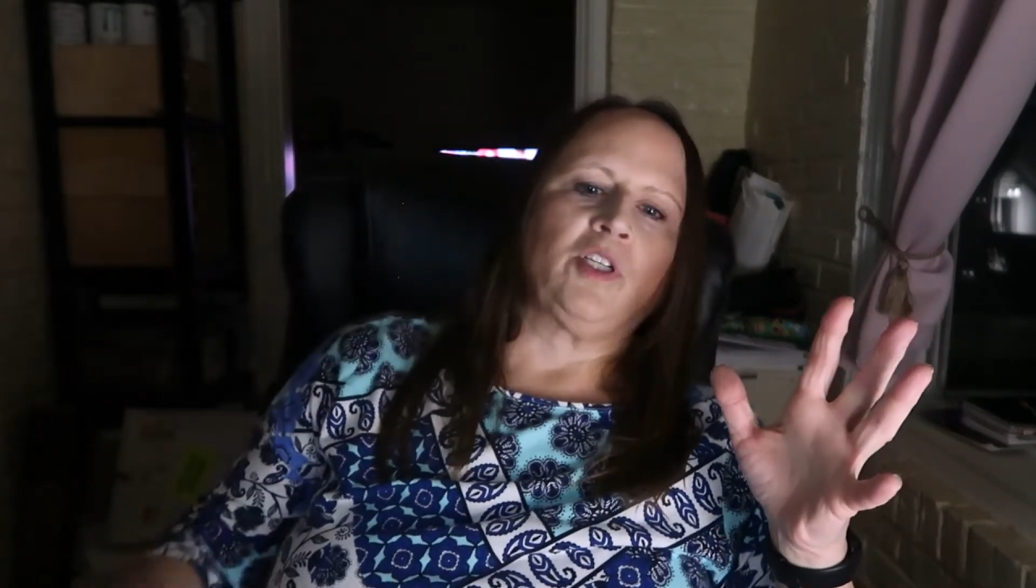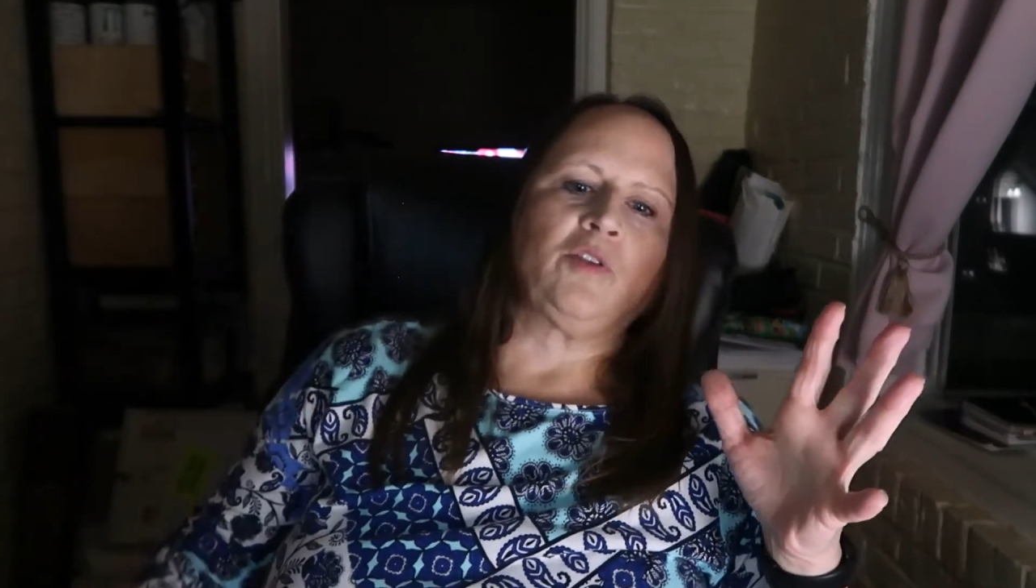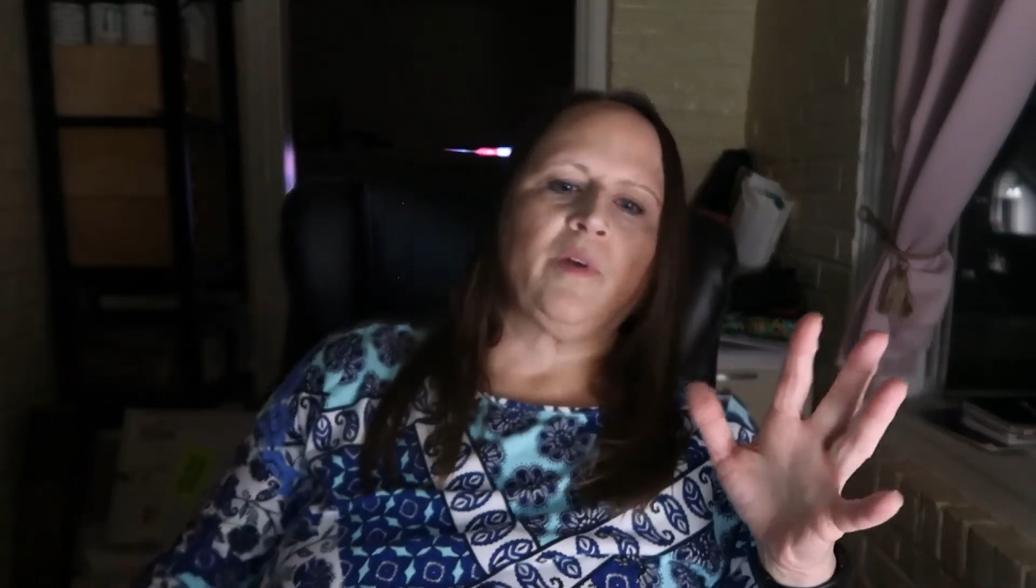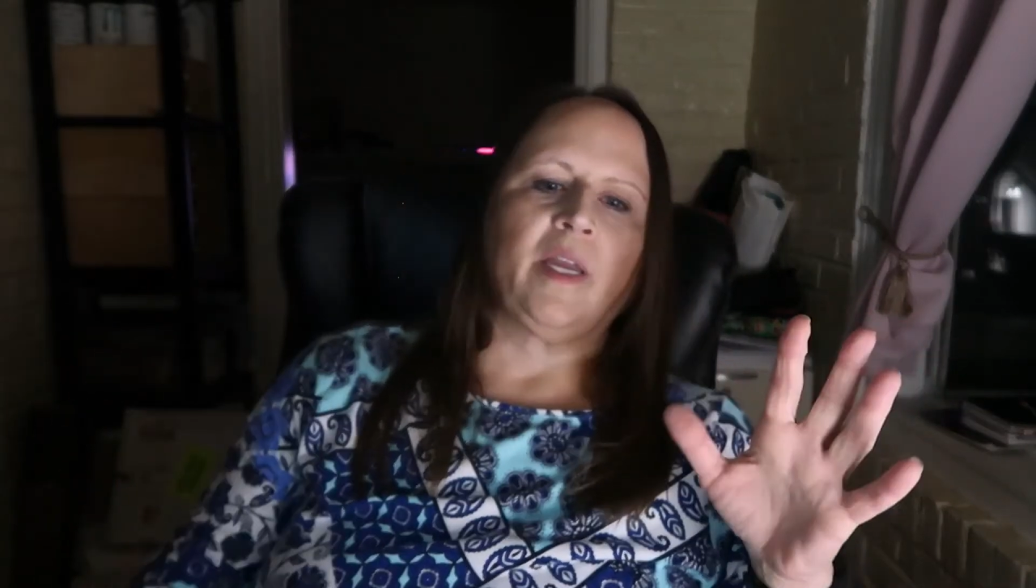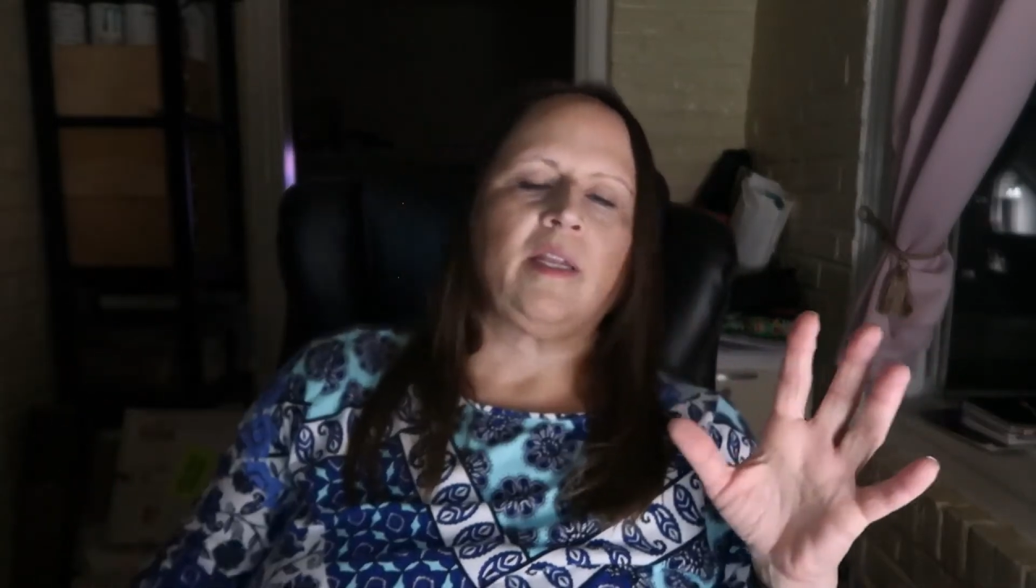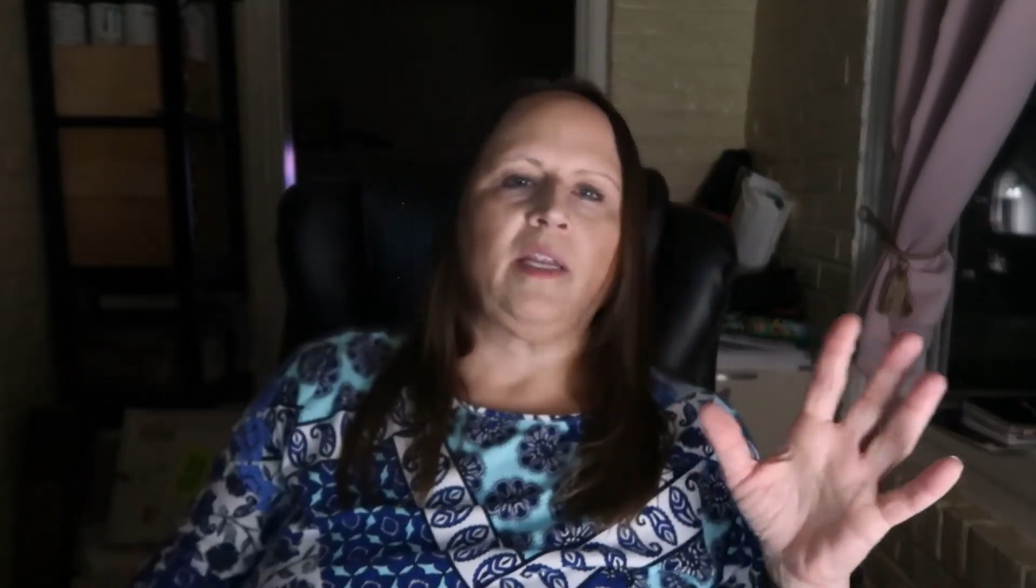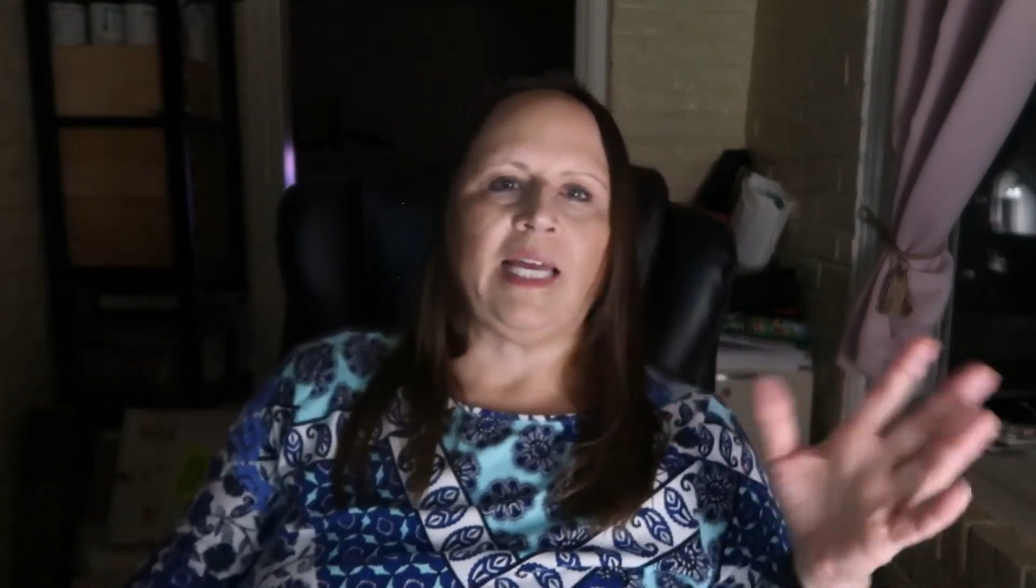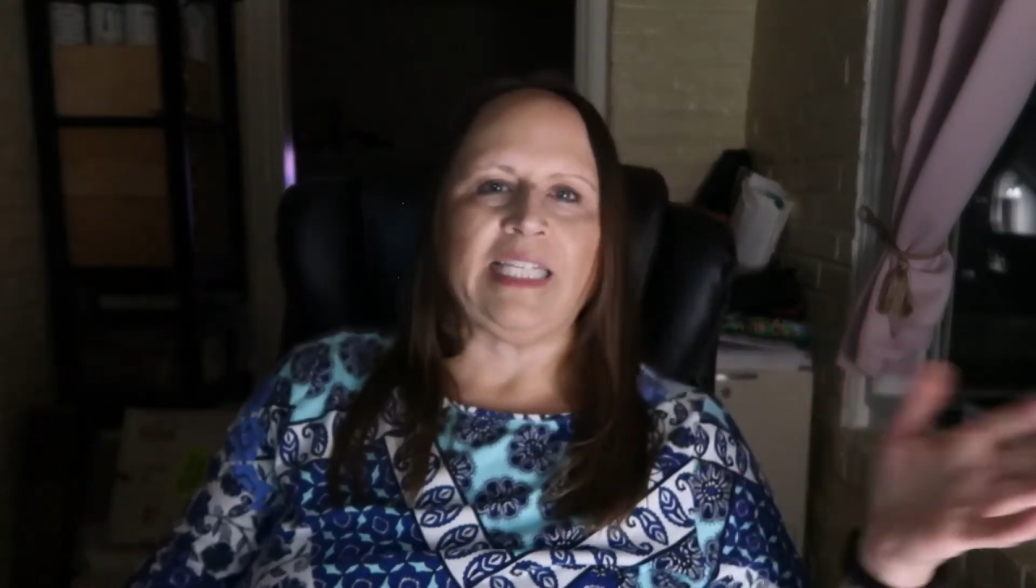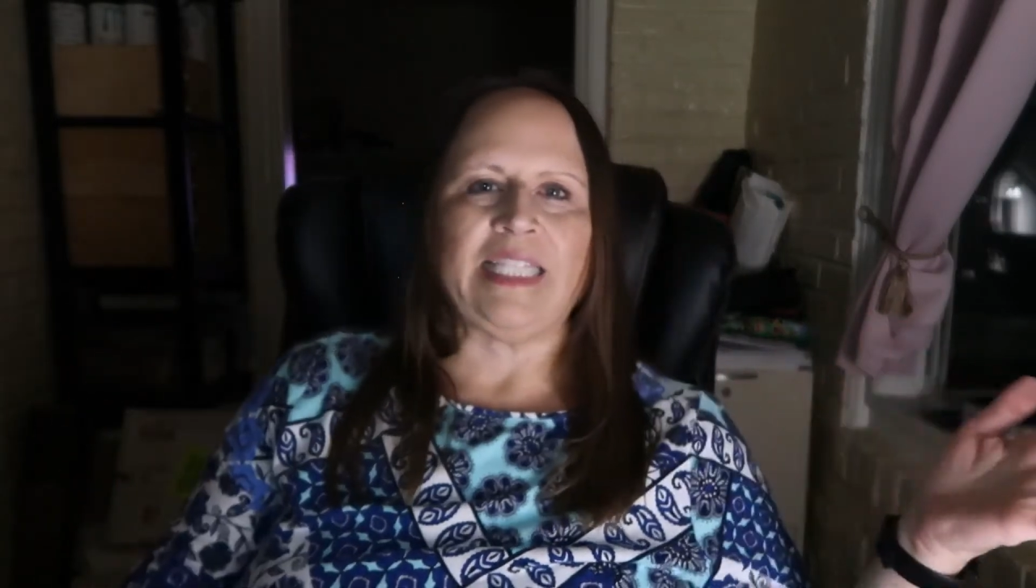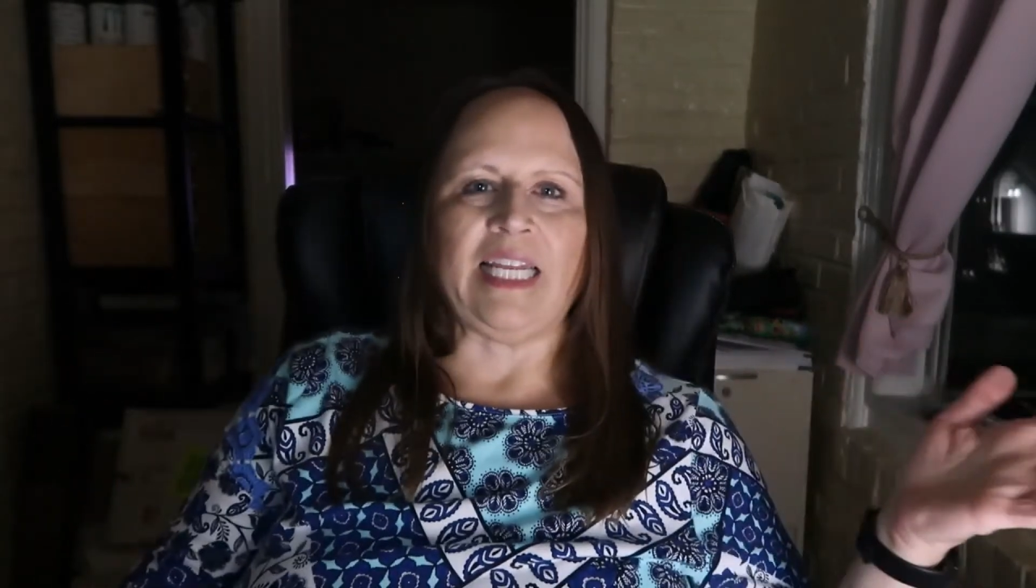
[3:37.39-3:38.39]
shrank
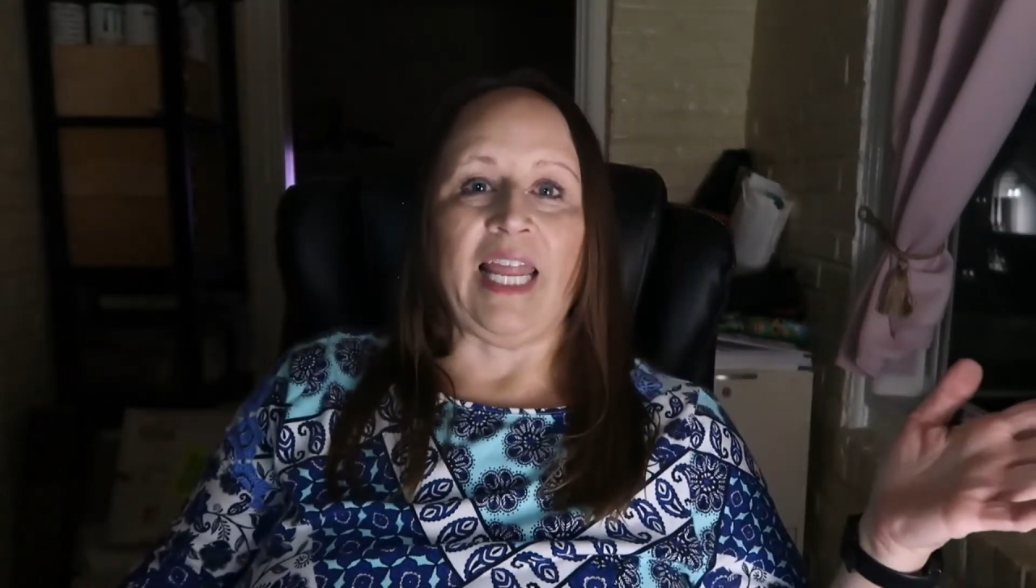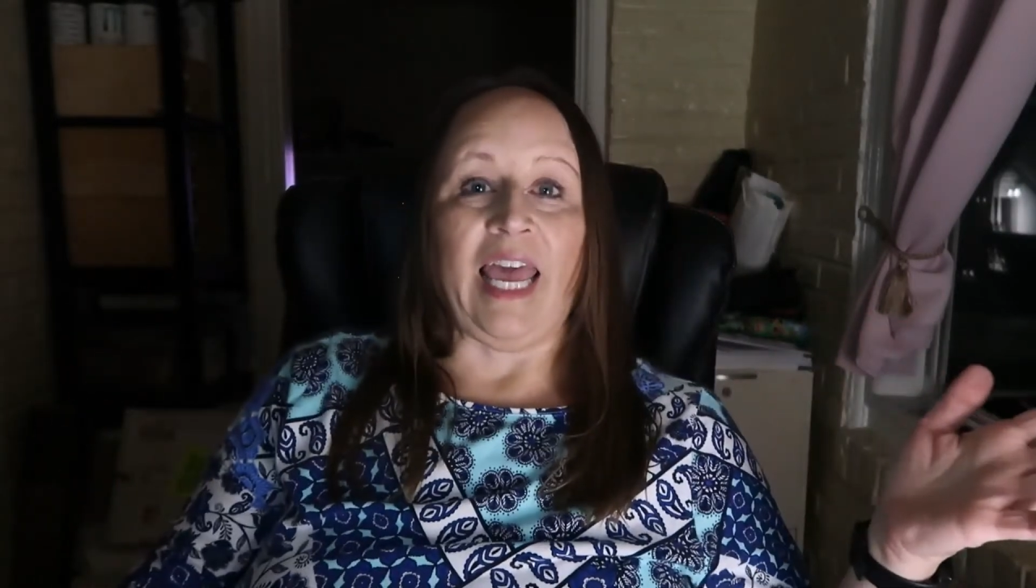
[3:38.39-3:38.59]
less than